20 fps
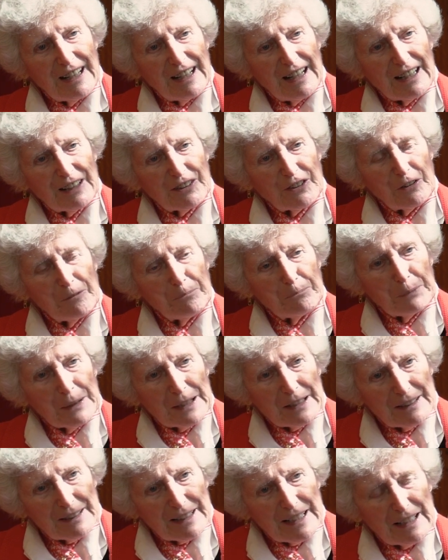And on
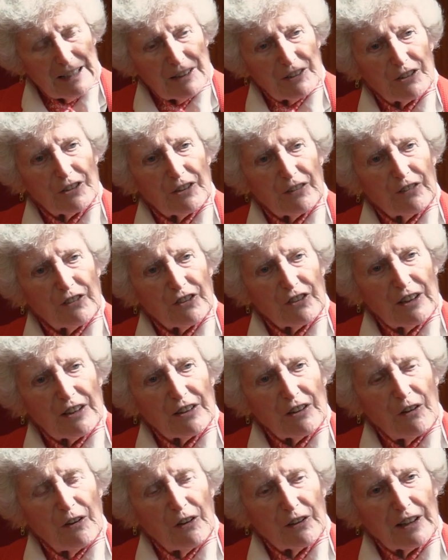big occasions
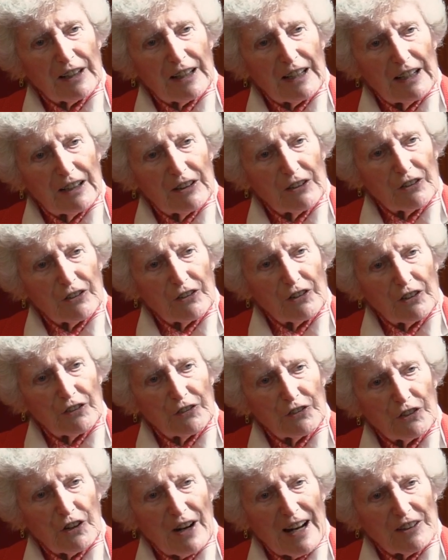and on occasions
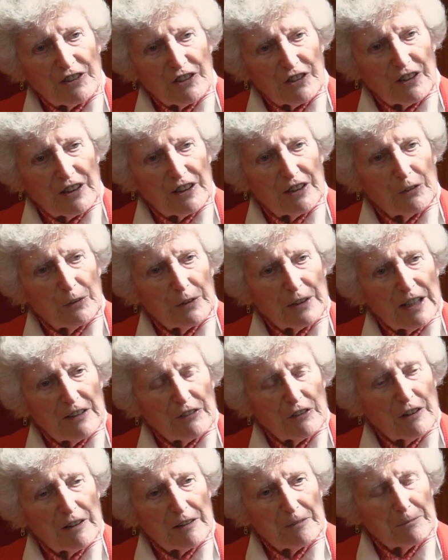of tragedy or
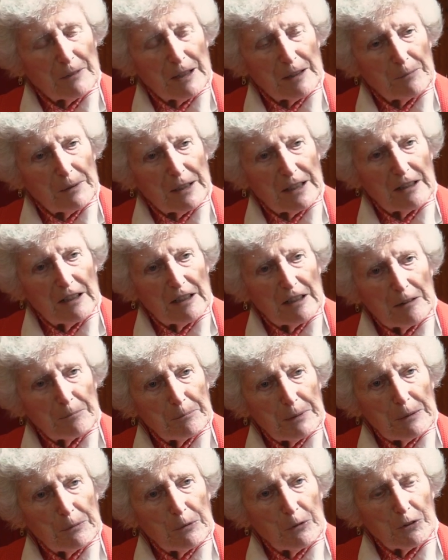whatever it may be,
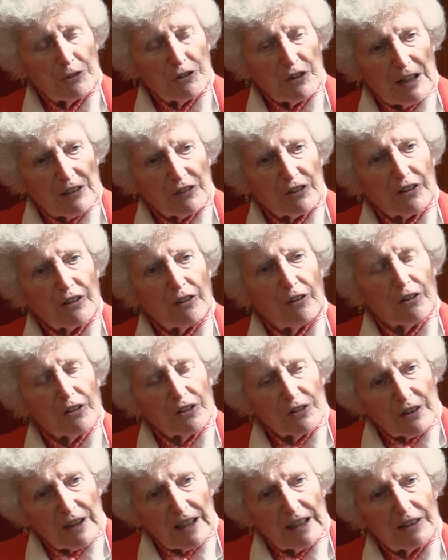people just
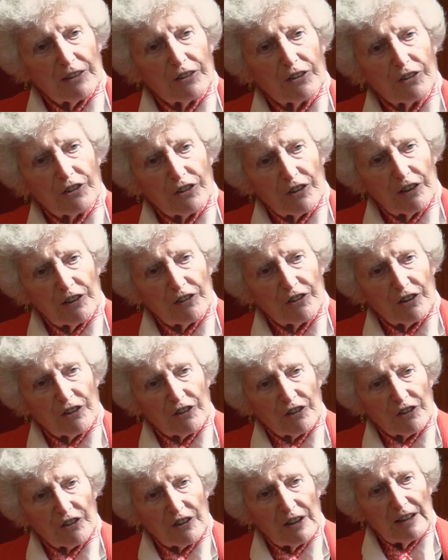congregate to
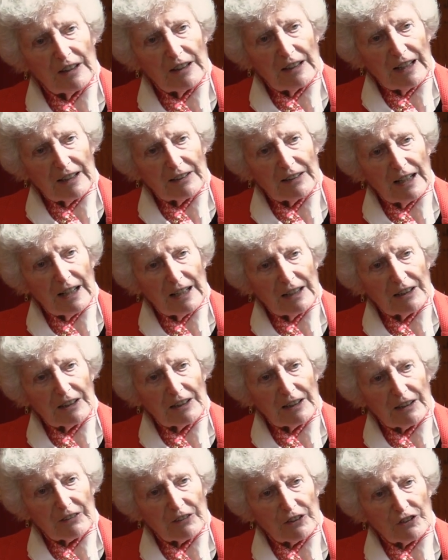churches. And I
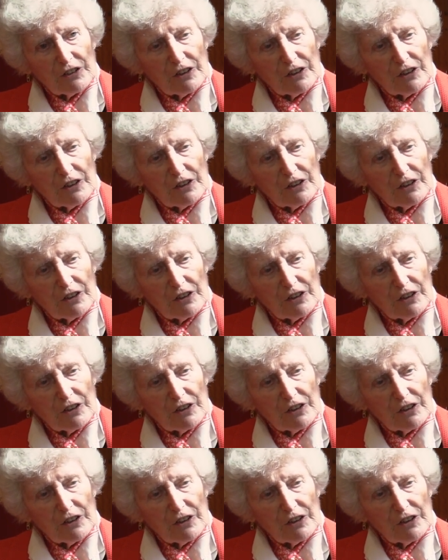think the